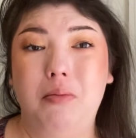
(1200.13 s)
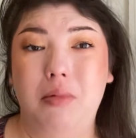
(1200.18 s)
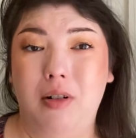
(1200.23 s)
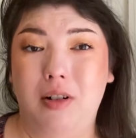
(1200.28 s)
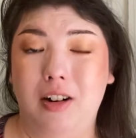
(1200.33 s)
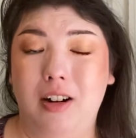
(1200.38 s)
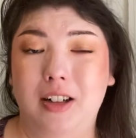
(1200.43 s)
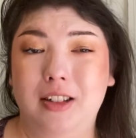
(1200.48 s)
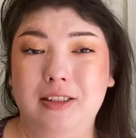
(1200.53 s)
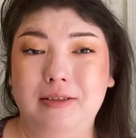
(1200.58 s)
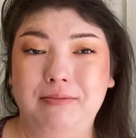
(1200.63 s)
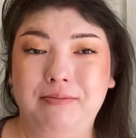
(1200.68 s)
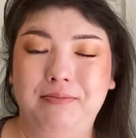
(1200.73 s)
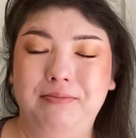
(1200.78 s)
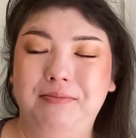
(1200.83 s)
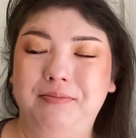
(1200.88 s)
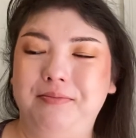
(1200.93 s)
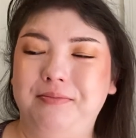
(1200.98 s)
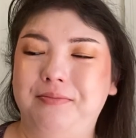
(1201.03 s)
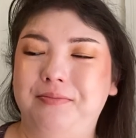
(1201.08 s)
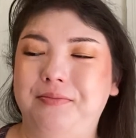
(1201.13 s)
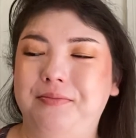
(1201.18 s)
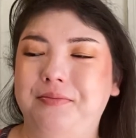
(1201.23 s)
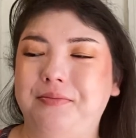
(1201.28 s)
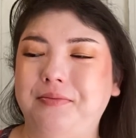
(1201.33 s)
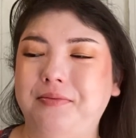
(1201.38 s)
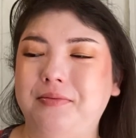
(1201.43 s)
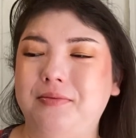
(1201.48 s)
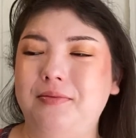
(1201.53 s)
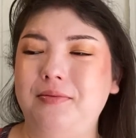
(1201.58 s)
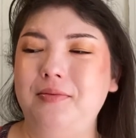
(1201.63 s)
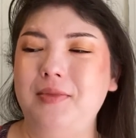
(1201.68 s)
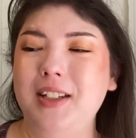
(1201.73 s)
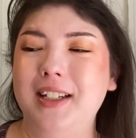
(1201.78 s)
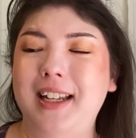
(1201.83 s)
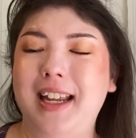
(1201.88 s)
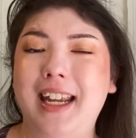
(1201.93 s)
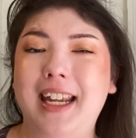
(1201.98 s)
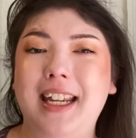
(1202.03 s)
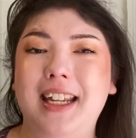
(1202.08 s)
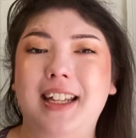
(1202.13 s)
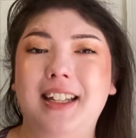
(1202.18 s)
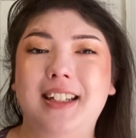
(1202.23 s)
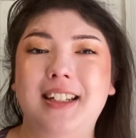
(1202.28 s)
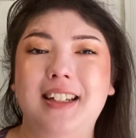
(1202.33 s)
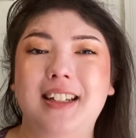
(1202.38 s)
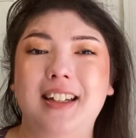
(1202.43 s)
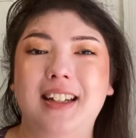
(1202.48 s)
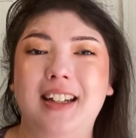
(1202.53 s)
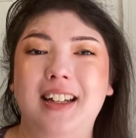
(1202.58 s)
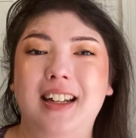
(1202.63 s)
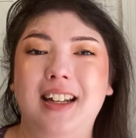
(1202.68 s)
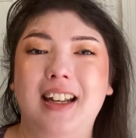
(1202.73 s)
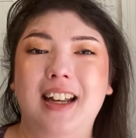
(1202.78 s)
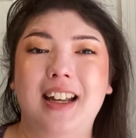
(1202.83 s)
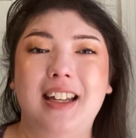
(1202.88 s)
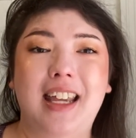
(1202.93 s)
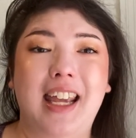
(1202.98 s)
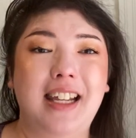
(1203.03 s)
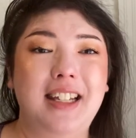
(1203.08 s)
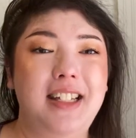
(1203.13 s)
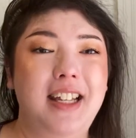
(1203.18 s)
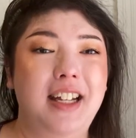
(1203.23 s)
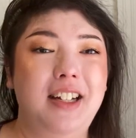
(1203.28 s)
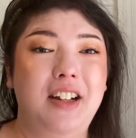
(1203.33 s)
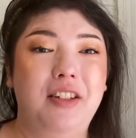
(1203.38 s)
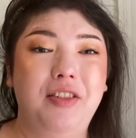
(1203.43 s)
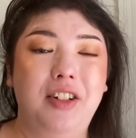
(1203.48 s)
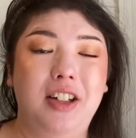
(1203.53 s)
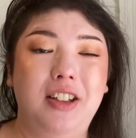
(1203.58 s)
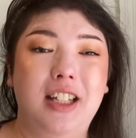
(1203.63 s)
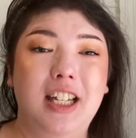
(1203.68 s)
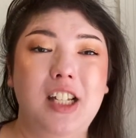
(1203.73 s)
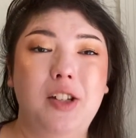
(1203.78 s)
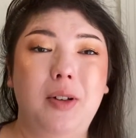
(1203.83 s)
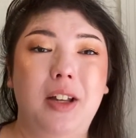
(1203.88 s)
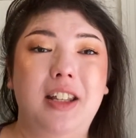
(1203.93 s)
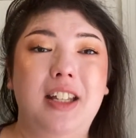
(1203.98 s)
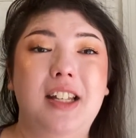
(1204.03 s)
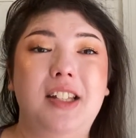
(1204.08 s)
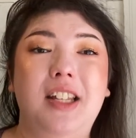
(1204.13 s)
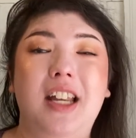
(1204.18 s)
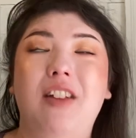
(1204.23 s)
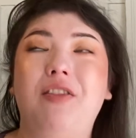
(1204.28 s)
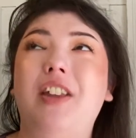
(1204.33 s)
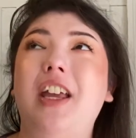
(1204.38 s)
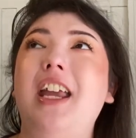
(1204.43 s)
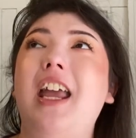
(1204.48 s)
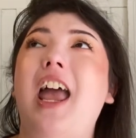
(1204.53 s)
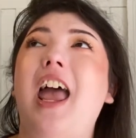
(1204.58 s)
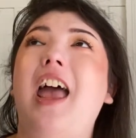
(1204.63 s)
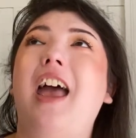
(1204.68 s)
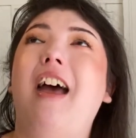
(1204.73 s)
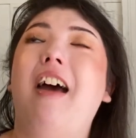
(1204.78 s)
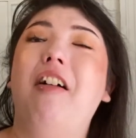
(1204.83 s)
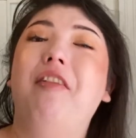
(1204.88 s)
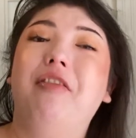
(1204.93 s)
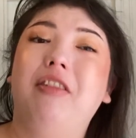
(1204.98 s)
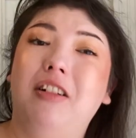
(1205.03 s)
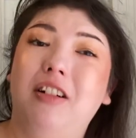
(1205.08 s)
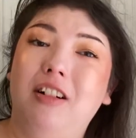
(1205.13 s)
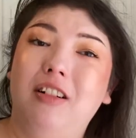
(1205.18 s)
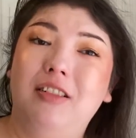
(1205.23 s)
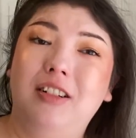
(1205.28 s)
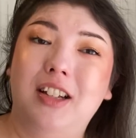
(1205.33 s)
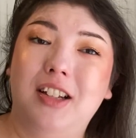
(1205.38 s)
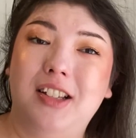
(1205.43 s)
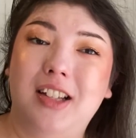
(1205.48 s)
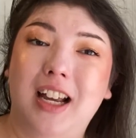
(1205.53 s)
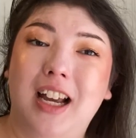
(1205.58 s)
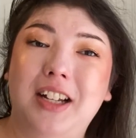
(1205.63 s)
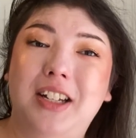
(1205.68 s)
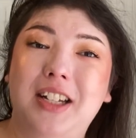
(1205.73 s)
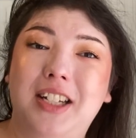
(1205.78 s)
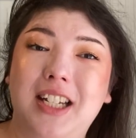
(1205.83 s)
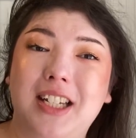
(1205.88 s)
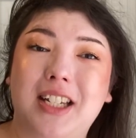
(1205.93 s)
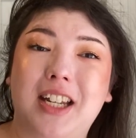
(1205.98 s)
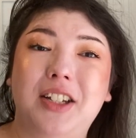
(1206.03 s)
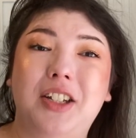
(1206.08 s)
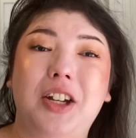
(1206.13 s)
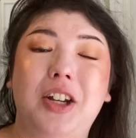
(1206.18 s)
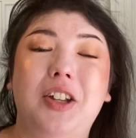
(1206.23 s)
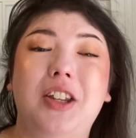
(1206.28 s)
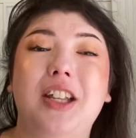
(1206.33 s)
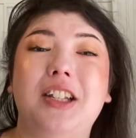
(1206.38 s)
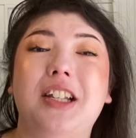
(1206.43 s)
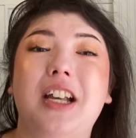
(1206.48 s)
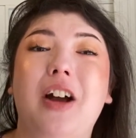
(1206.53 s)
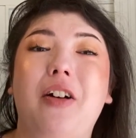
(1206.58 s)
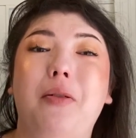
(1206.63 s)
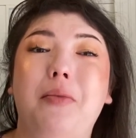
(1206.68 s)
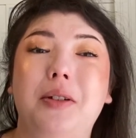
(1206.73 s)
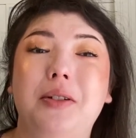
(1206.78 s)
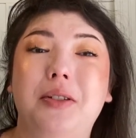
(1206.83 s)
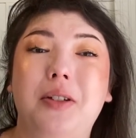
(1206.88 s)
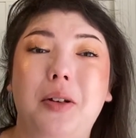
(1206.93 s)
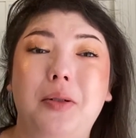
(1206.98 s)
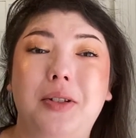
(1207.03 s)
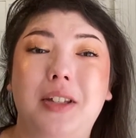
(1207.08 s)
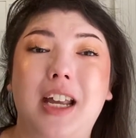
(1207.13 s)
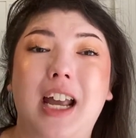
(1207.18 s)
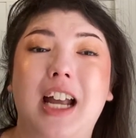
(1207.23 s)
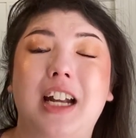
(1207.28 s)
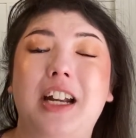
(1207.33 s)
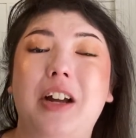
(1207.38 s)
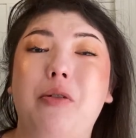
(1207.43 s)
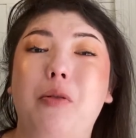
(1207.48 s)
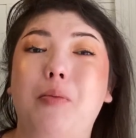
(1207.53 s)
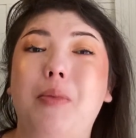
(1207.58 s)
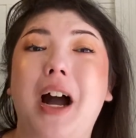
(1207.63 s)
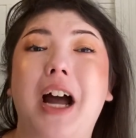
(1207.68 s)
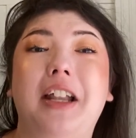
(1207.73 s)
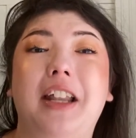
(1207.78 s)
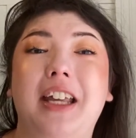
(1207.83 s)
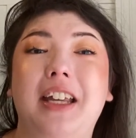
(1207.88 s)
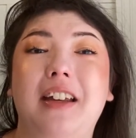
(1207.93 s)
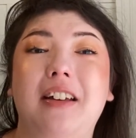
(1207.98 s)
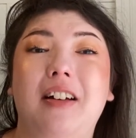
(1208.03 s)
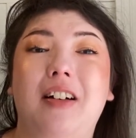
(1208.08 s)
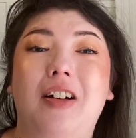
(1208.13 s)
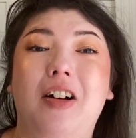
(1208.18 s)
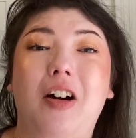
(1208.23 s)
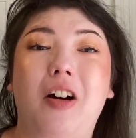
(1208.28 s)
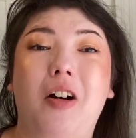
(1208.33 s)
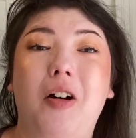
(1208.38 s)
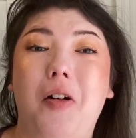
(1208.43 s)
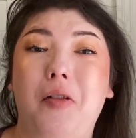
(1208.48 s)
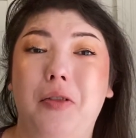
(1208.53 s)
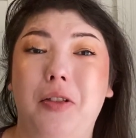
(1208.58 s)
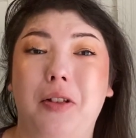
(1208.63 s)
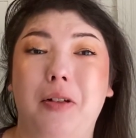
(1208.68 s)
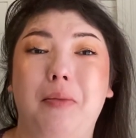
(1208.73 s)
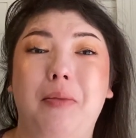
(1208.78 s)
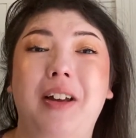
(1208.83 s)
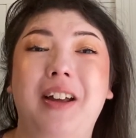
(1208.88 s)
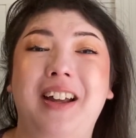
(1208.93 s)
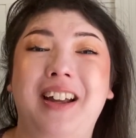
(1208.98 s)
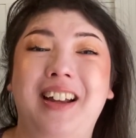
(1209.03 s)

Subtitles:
bar. And can't say enough good things about this. If they ever decide to discontinue this, I will be so sad and I will buy like all of them